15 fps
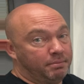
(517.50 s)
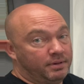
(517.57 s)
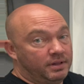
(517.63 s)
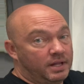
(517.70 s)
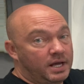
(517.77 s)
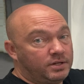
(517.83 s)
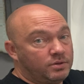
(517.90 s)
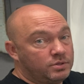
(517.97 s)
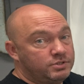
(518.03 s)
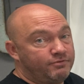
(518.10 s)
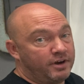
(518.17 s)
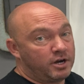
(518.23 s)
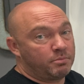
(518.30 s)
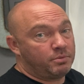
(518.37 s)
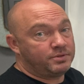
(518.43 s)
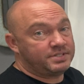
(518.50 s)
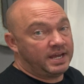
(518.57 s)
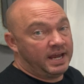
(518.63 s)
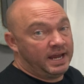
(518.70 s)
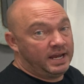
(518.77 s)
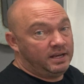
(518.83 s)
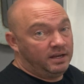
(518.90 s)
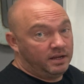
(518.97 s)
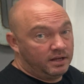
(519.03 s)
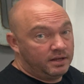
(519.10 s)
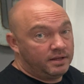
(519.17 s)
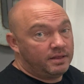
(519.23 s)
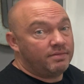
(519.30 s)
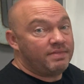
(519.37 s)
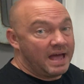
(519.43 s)
plug those variables in
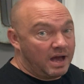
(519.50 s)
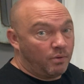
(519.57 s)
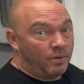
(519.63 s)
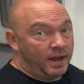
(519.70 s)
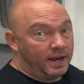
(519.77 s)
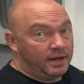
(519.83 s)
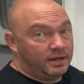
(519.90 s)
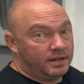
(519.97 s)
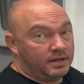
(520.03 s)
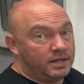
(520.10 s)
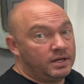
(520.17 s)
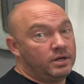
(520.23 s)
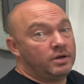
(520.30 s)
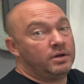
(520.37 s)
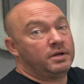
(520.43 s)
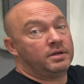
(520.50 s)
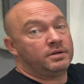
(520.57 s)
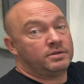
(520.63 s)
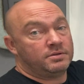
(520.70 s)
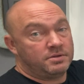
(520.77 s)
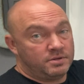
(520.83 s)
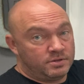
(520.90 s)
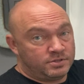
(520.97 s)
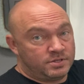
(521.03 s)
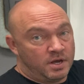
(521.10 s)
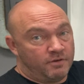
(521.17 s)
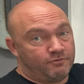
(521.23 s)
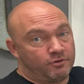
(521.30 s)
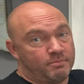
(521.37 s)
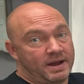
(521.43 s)
that way,
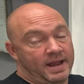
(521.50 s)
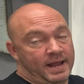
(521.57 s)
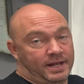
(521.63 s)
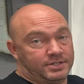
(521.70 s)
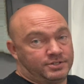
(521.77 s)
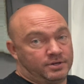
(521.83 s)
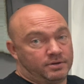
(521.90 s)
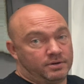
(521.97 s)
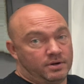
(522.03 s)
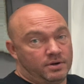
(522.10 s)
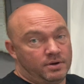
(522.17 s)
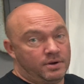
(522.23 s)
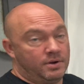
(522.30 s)
solve for my answer,